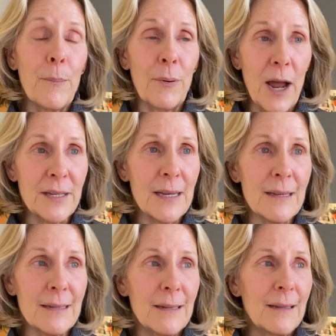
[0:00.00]

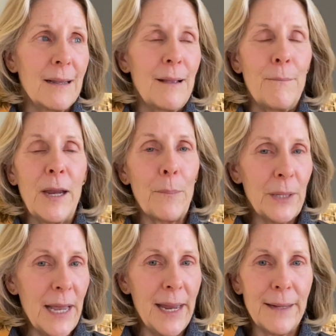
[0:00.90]
process. Make a
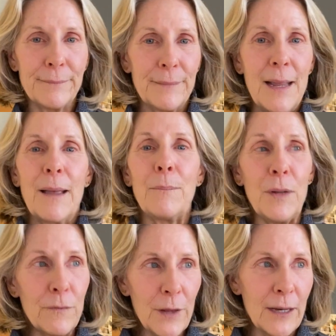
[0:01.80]
plan,
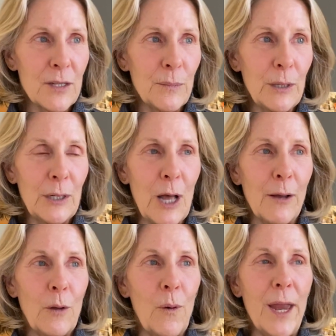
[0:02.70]
be flexible
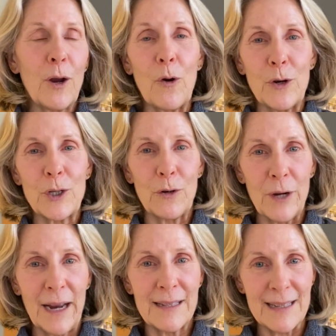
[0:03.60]
along the way, and course
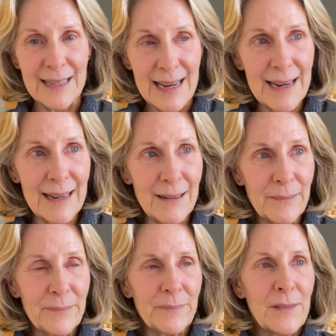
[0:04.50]
correct as needed.
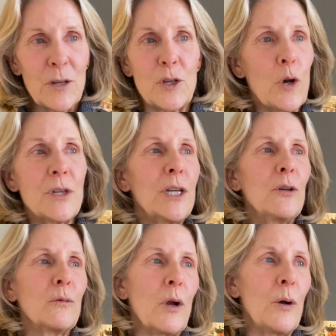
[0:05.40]
There's no
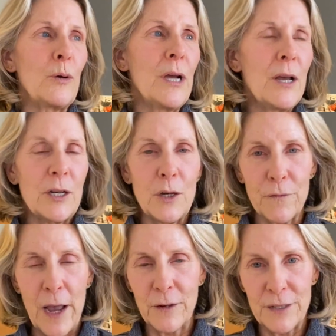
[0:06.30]
single road to your
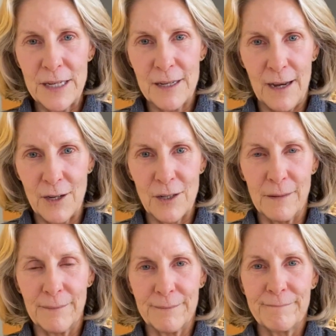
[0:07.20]
final
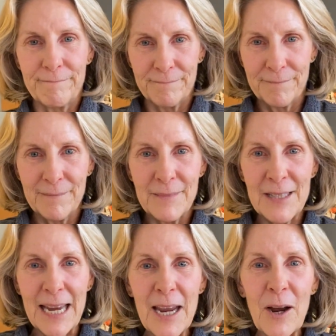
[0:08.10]
destination.
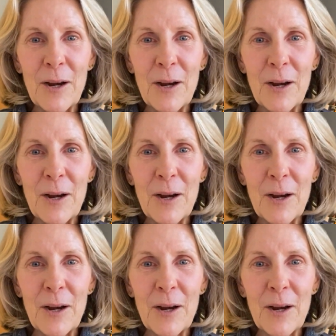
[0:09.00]
Take care.